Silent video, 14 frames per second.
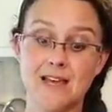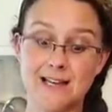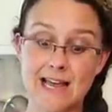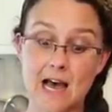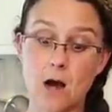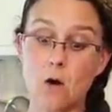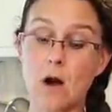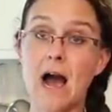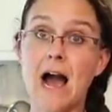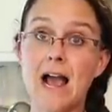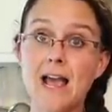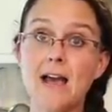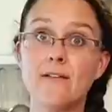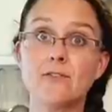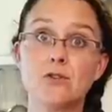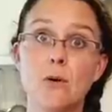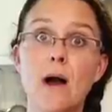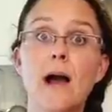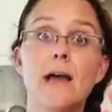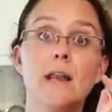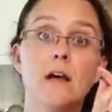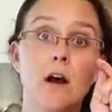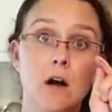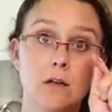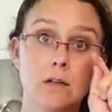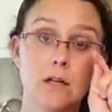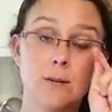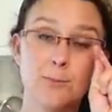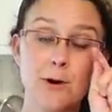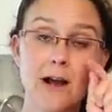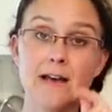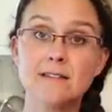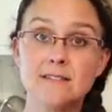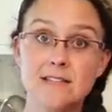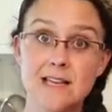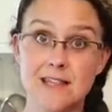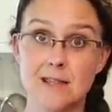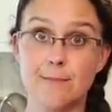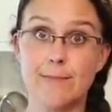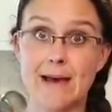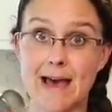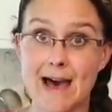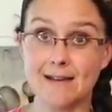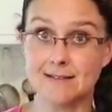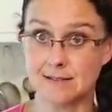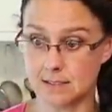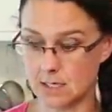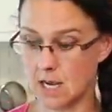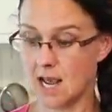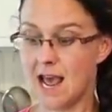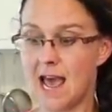Now, I have tried a garlic press in the past